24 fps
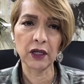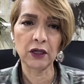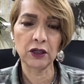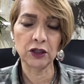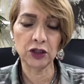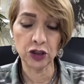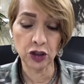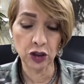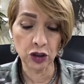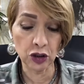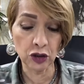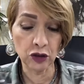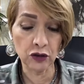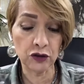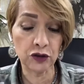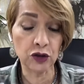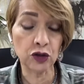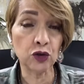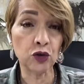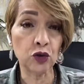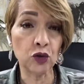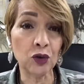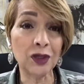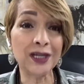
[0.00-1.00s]
to,
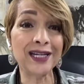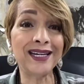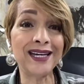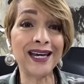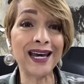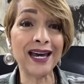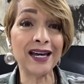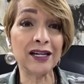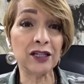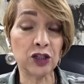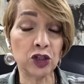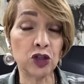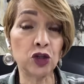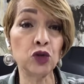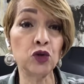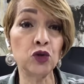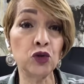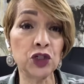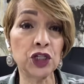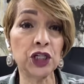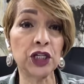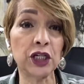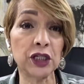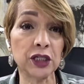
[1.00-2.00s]
to get to
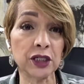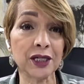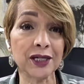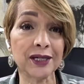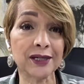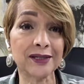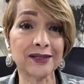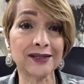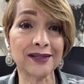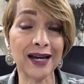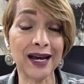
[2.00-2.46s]
Jesus.